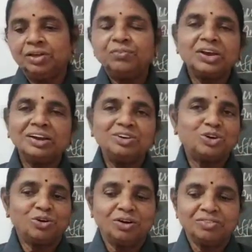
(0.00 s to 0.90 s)
We can
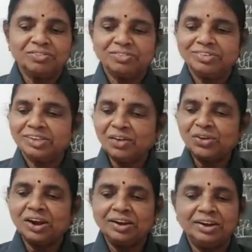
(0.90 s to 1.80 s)
draw
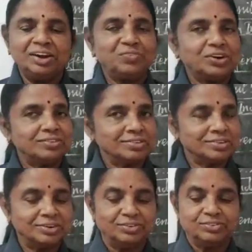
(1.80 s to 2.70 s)
several indifference
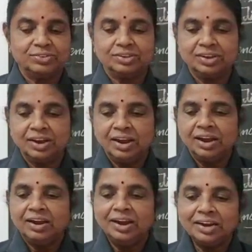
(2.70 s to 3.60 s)
curves,
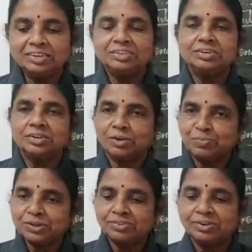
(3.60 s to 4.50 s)
each
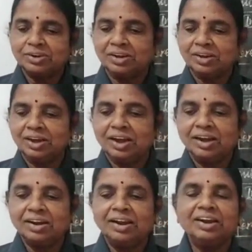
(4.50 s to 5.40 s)
representing
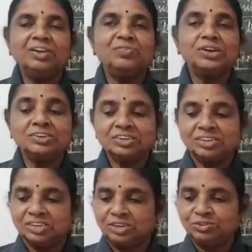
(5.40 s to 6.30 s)
an indifference
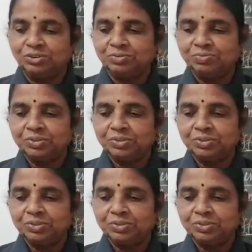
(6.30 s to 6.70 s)
schedule.